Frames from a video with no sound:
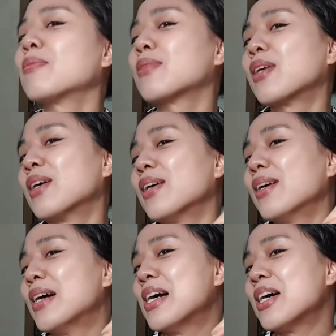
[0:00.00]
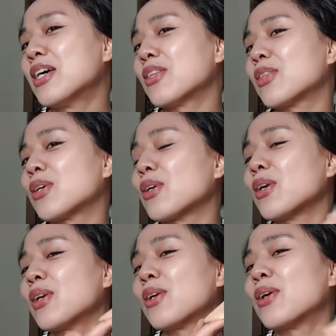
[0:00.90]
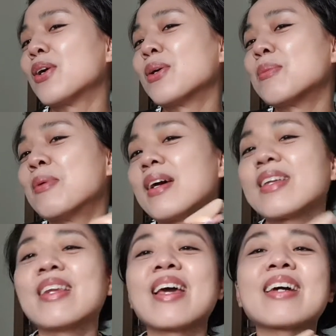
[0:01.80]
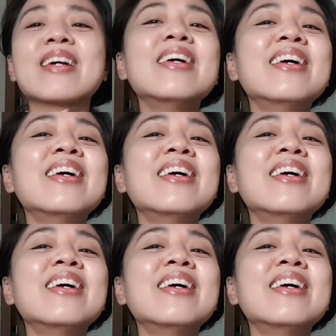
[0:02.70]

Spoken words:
the color on my neck.